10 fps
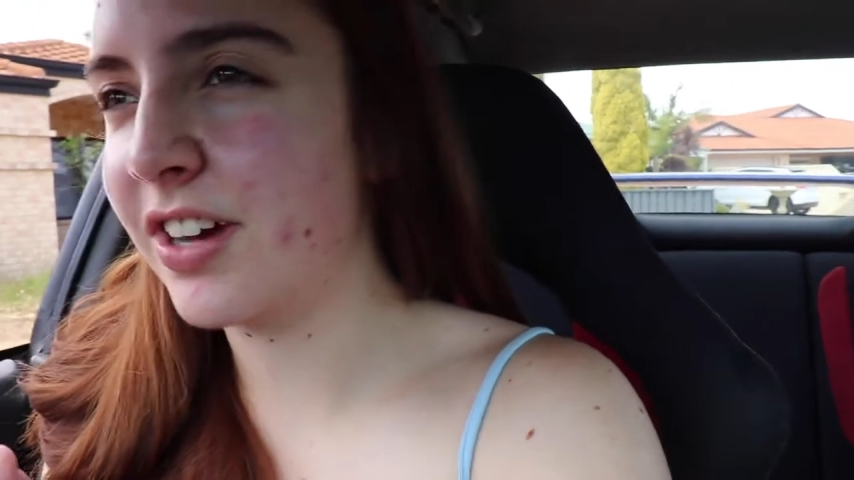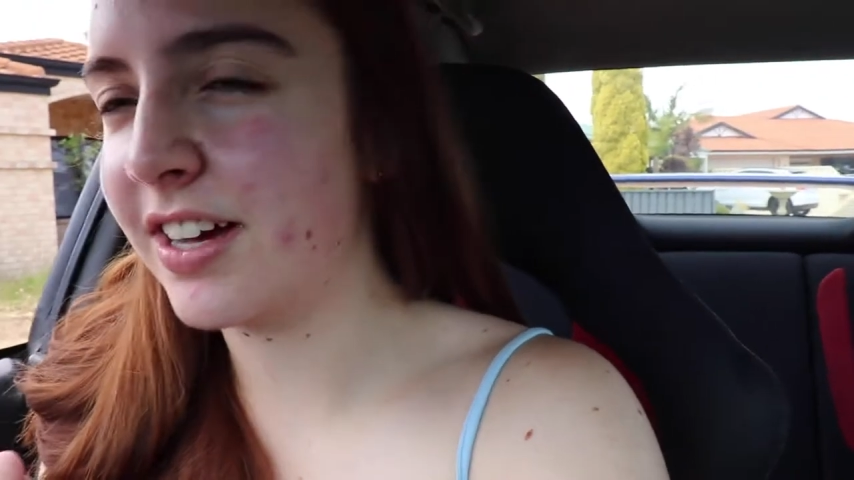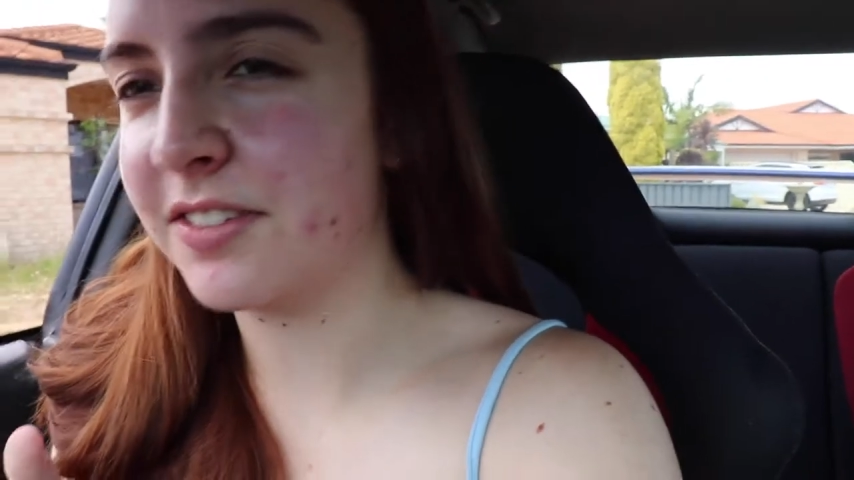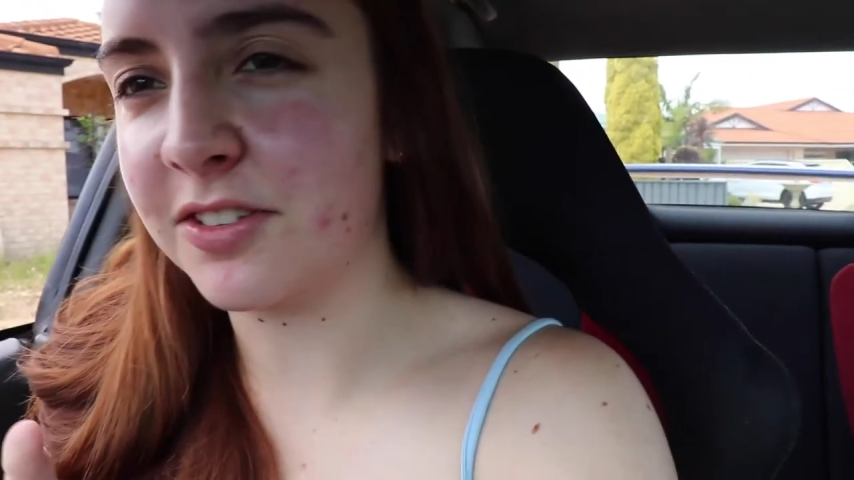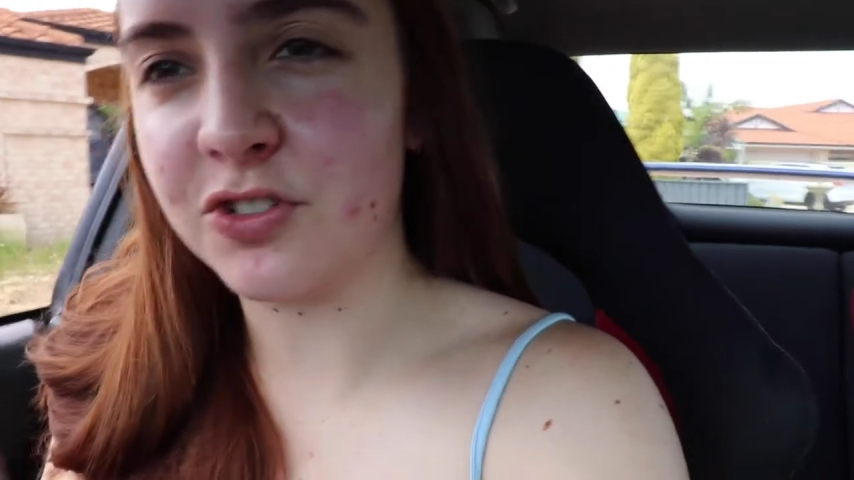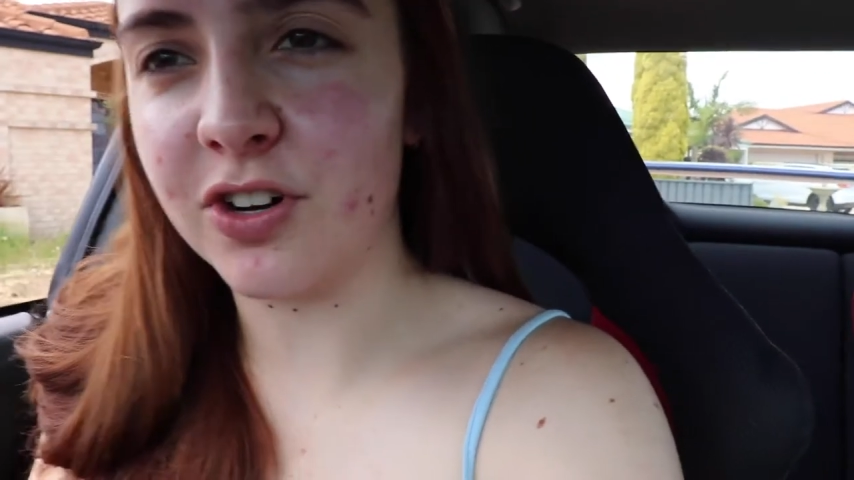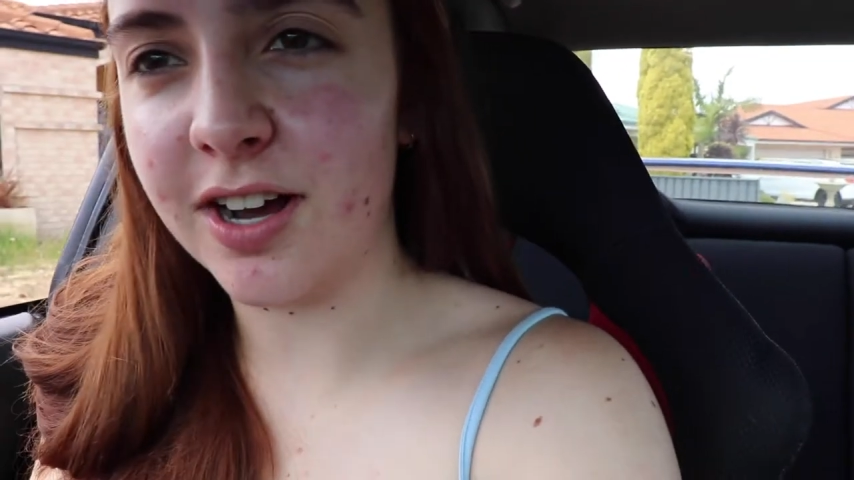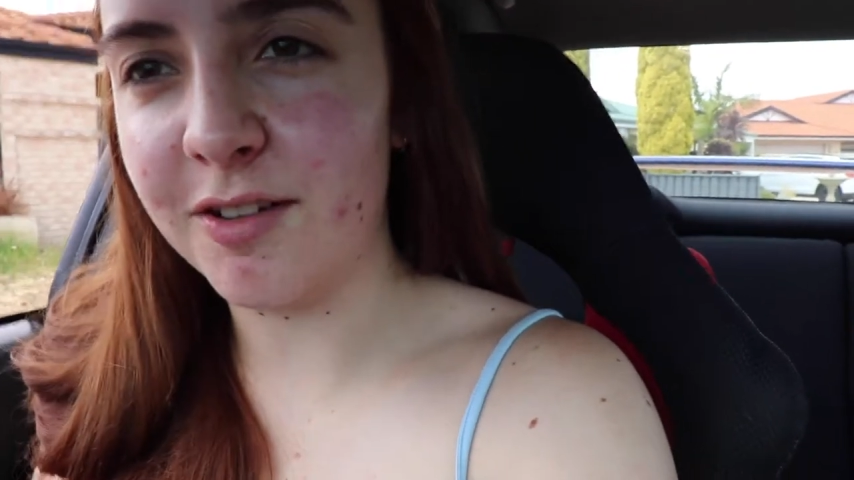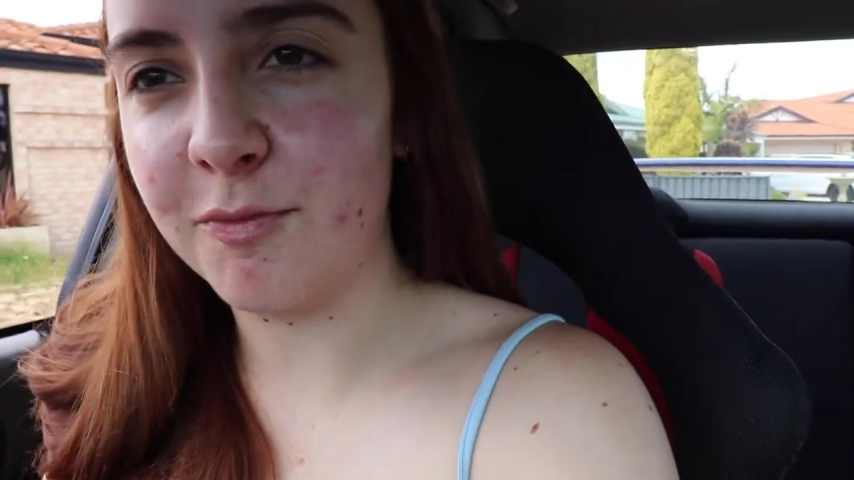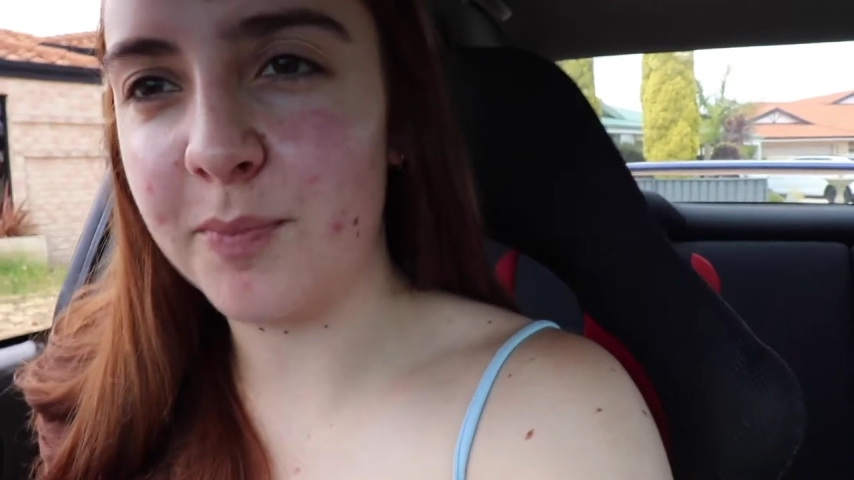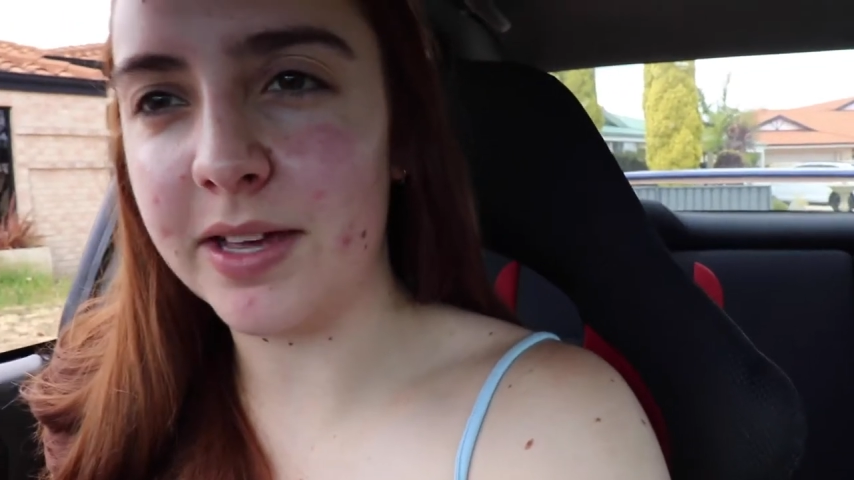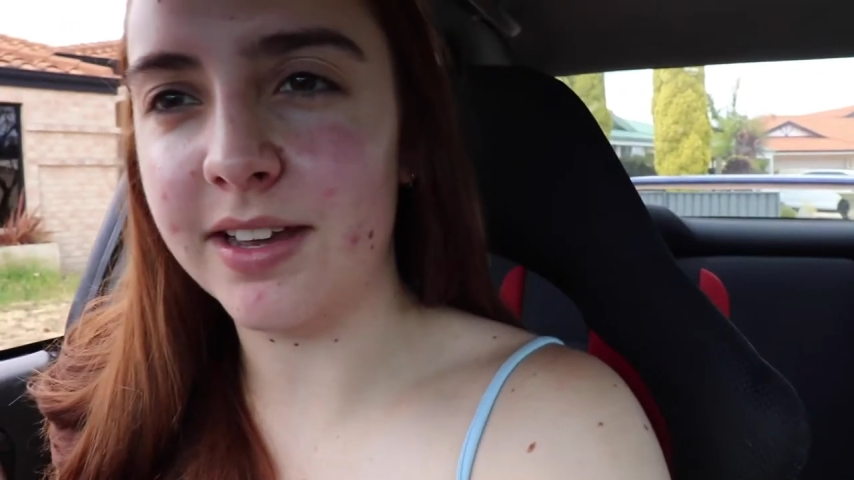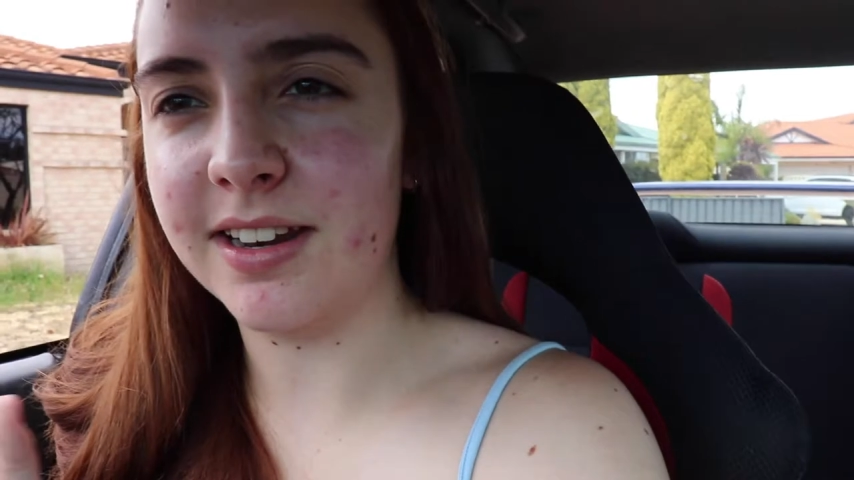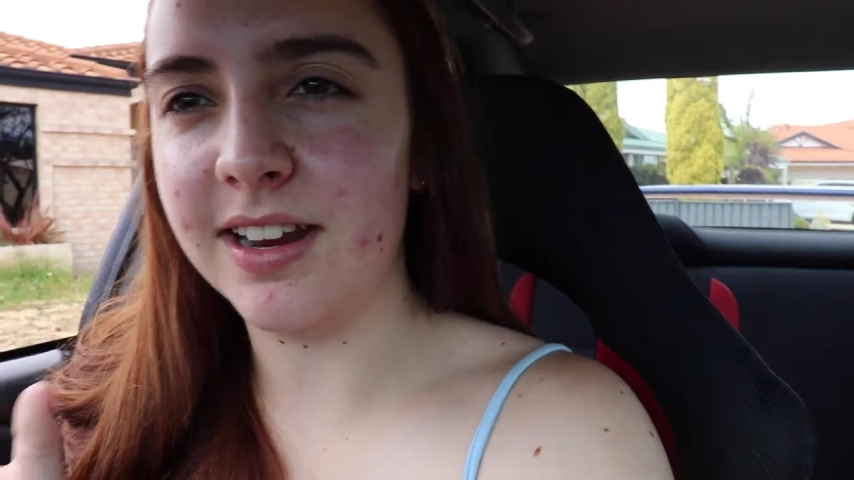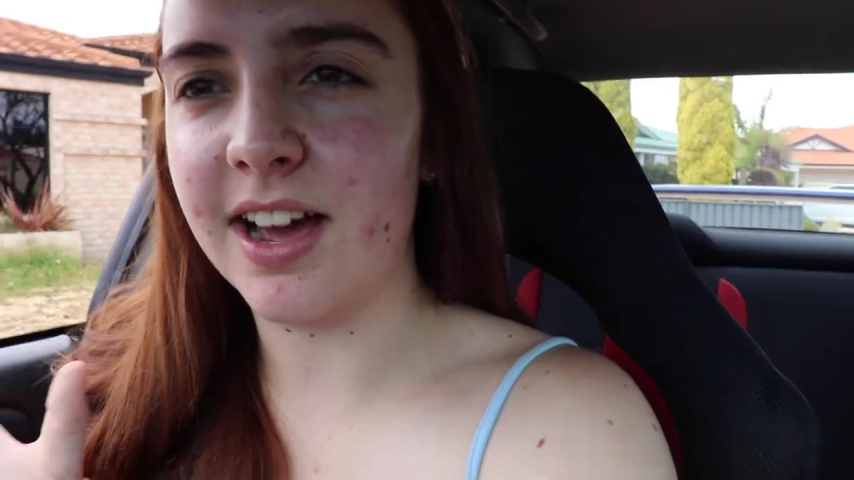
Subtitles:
guys the drive, but